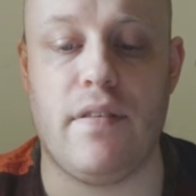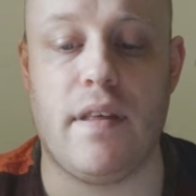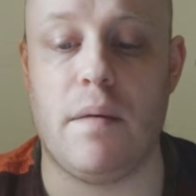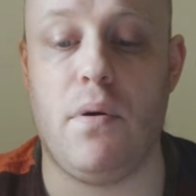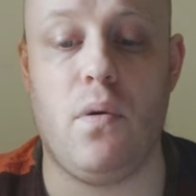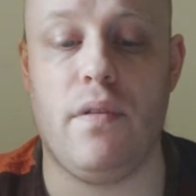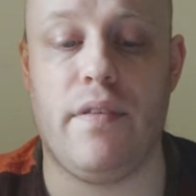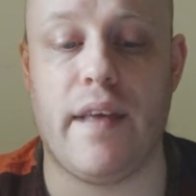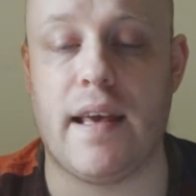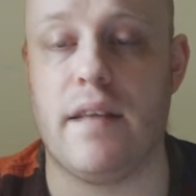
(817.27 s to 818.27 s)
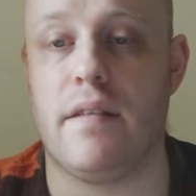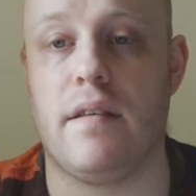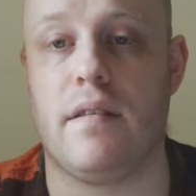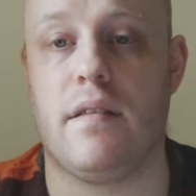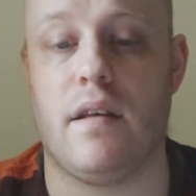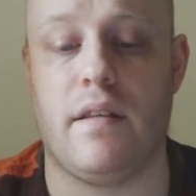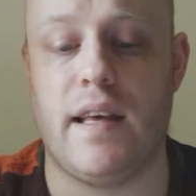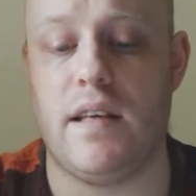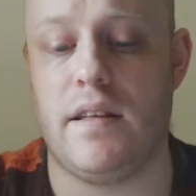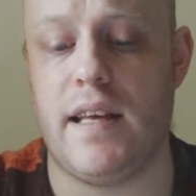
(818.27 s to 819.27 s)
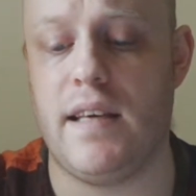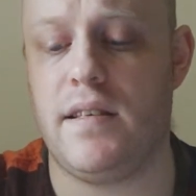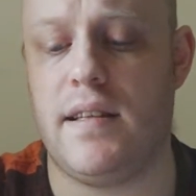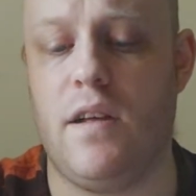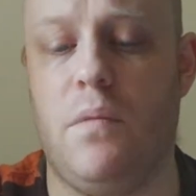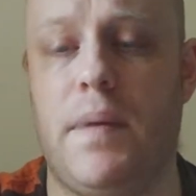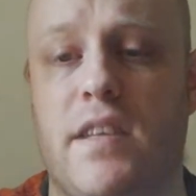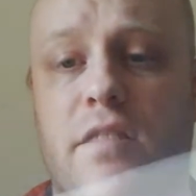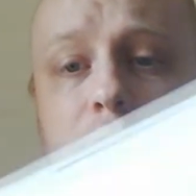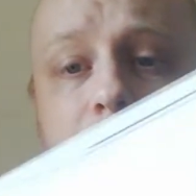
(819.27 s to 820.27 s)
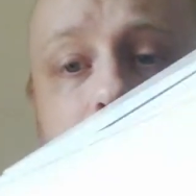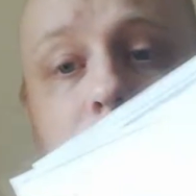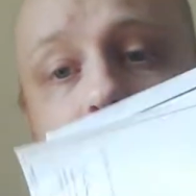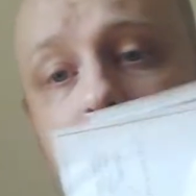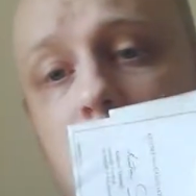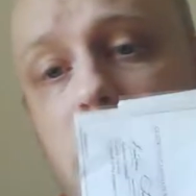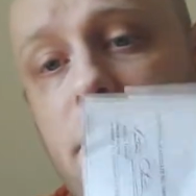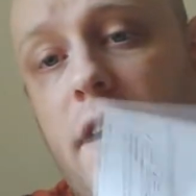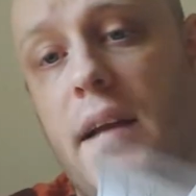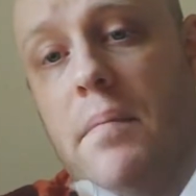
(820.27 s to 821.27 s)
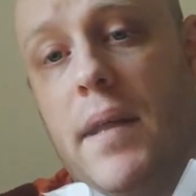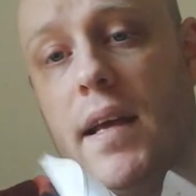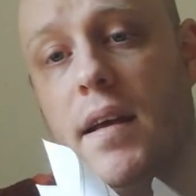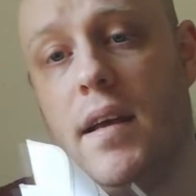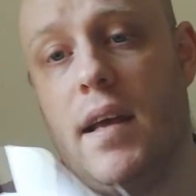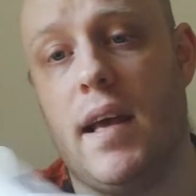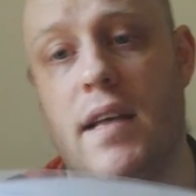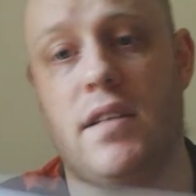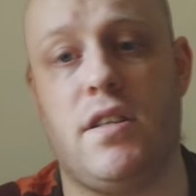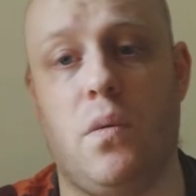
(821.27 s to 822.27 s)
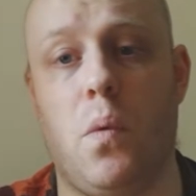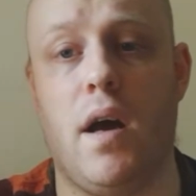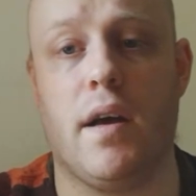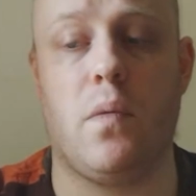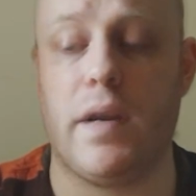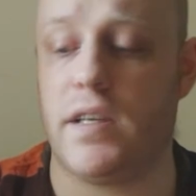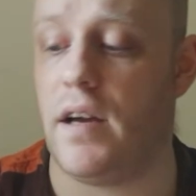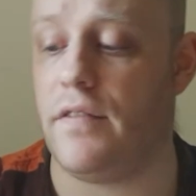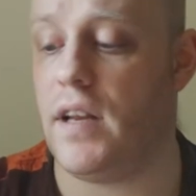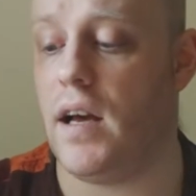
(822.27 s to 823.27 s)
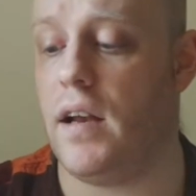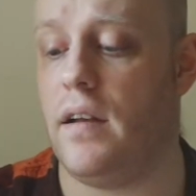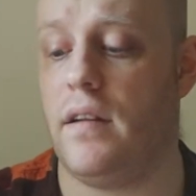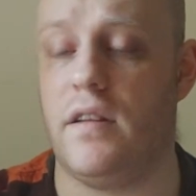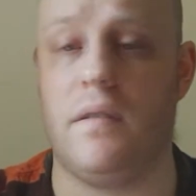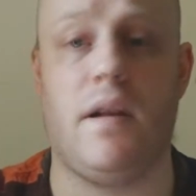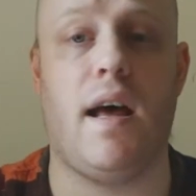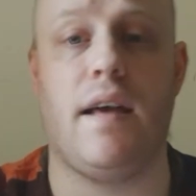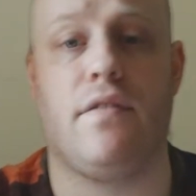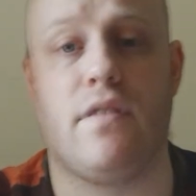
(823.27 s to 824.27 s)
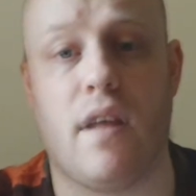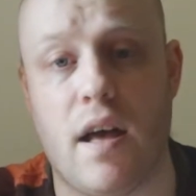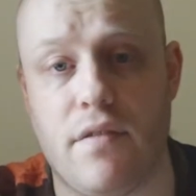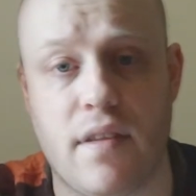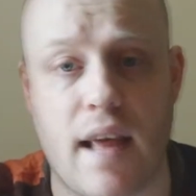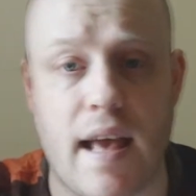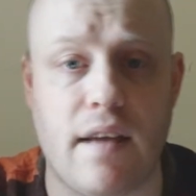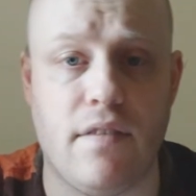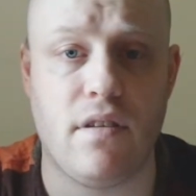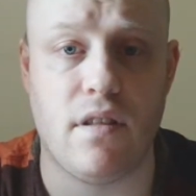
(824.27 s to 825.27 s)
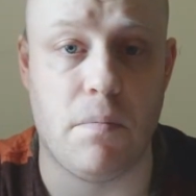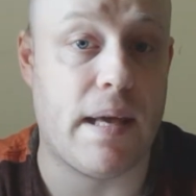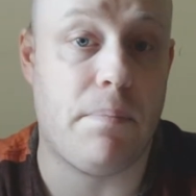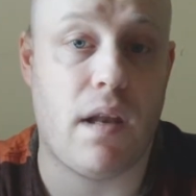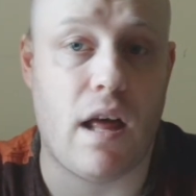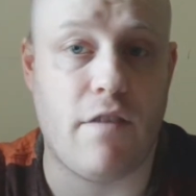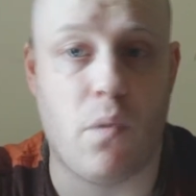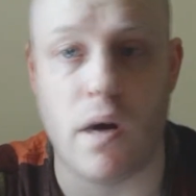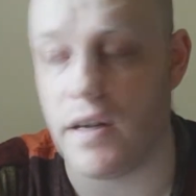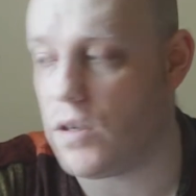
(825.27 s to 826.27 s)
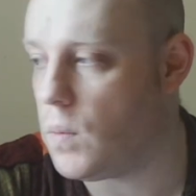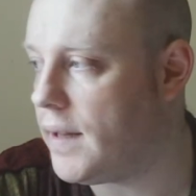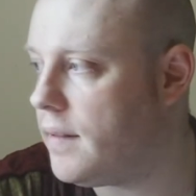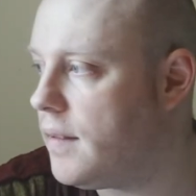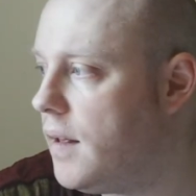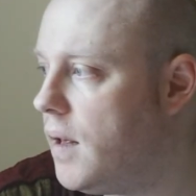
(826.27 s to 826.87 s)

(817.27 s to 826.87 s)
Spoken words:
The important thing is that these little bits of paper do not define me. It's the work which I've done, the lives that I've saved, the people I've worked with,